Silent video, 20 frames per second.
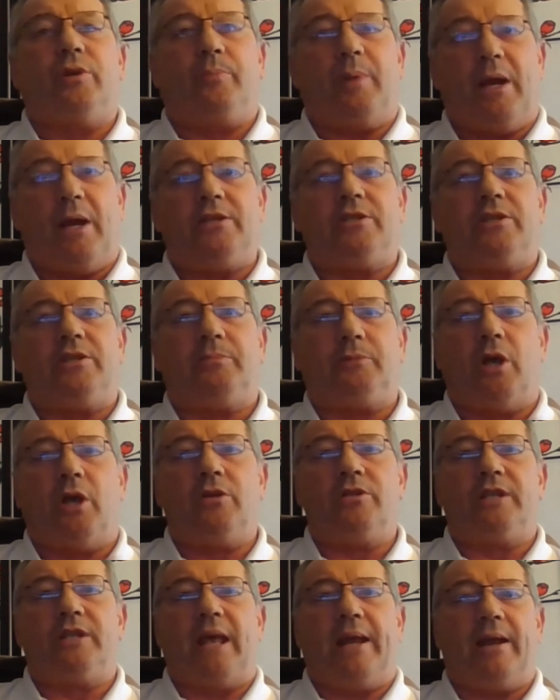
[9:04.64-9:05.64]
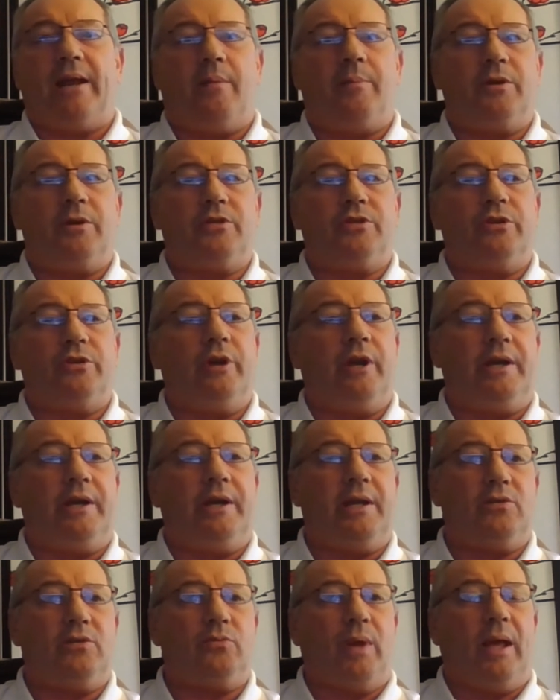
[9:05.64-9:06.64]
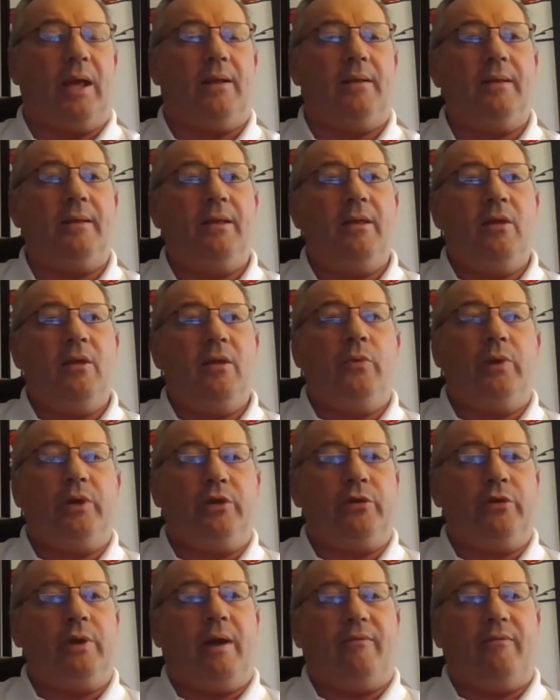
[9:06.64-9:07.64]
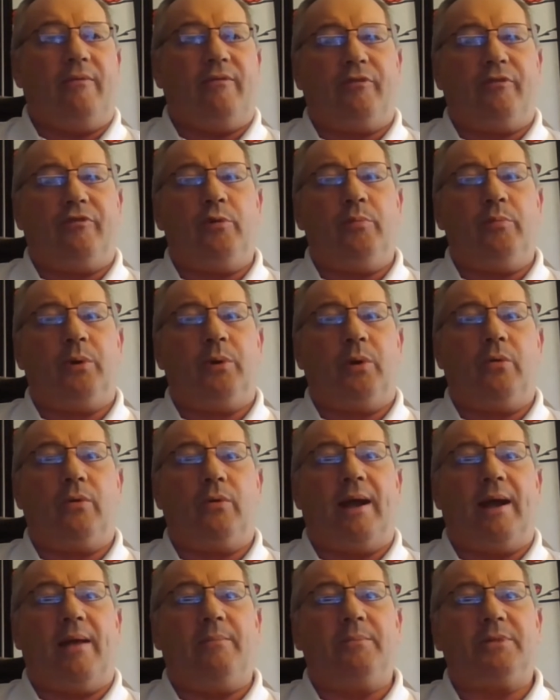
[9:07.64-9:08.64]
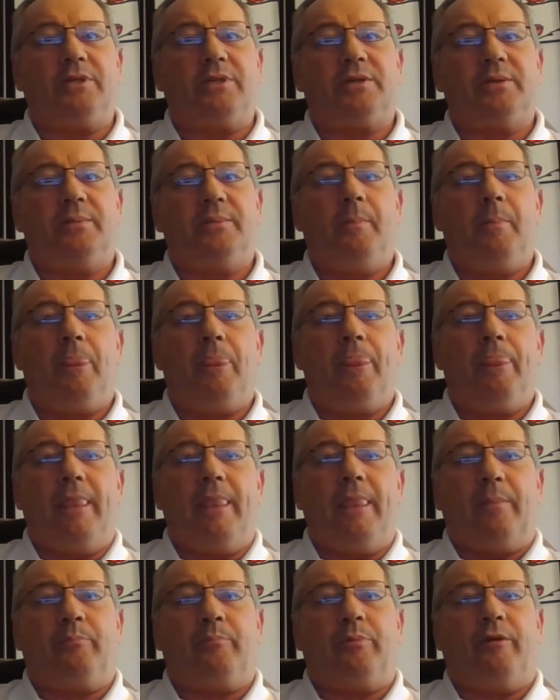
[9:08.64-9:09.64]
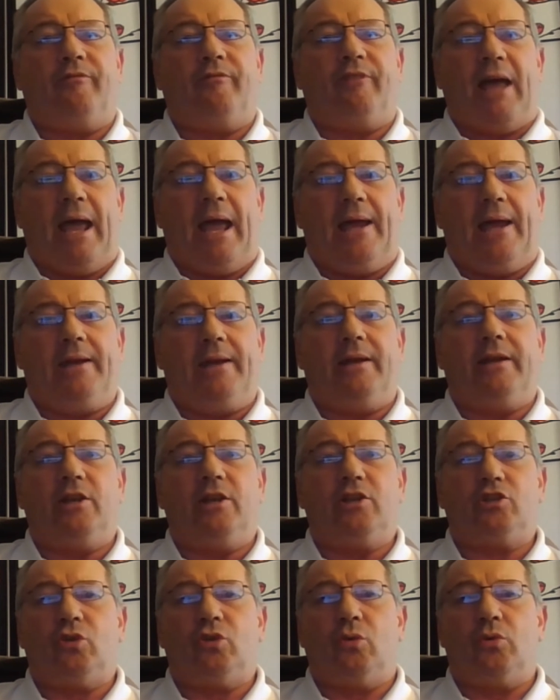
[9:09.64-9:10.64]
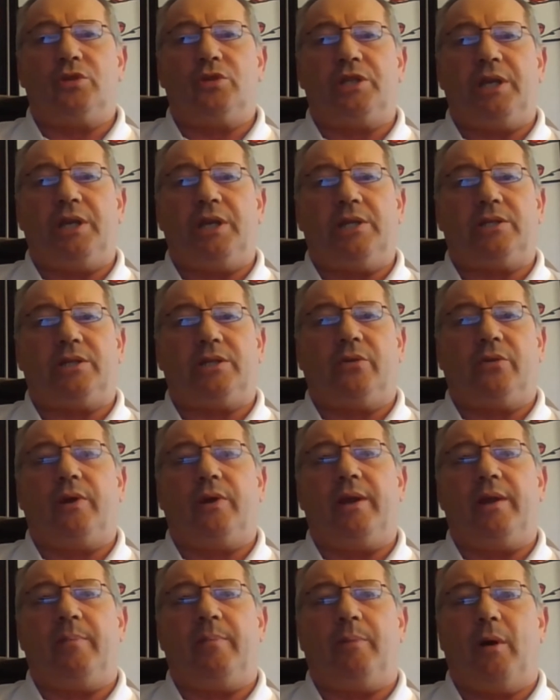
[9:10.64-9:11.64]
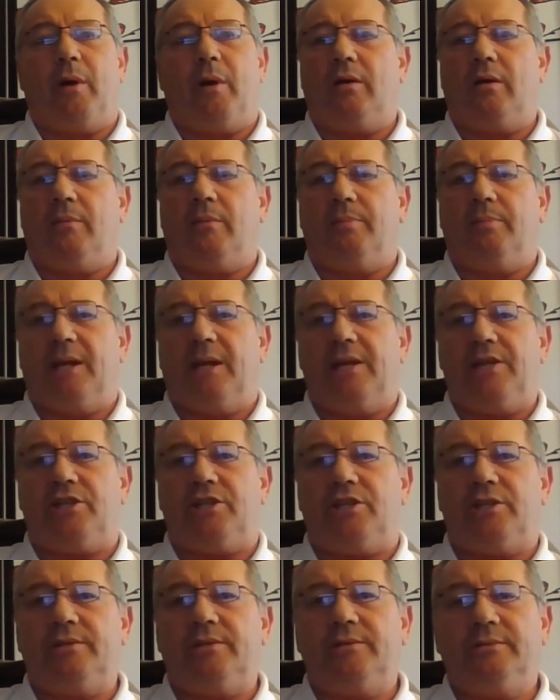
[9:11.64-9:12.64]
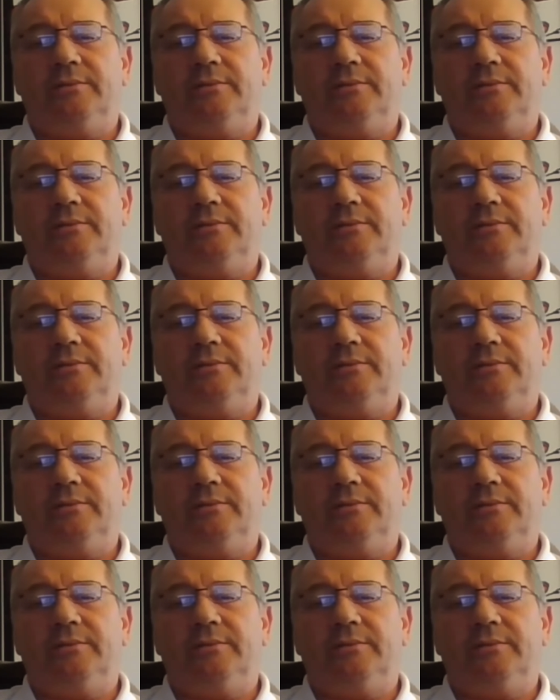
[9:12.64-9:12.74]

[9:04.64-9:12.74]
apprenticeship does that opportunity as well. We do have a few programs that provide an associate's degree upon completion